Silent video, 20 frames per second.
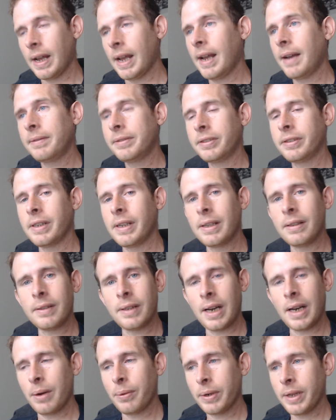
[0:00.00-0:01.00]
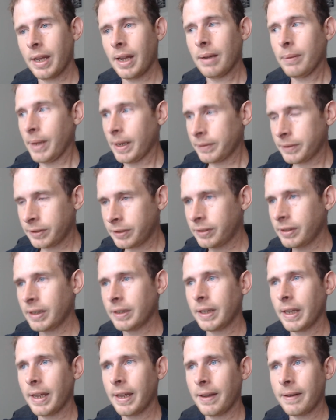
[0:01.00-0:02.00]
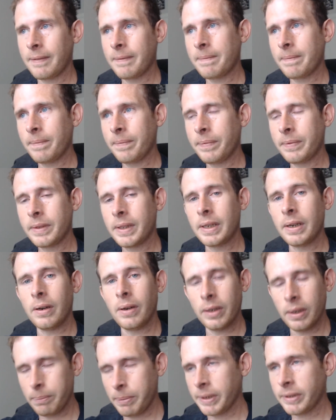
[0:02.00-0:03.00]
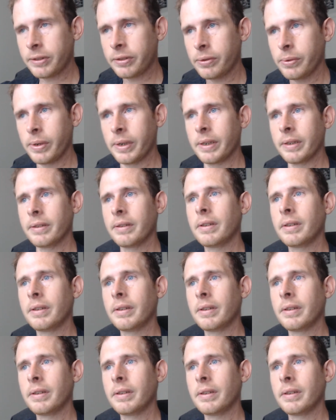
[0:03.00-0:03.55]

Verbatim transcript: have seen that I okay I'd like to see that you know on the big screen.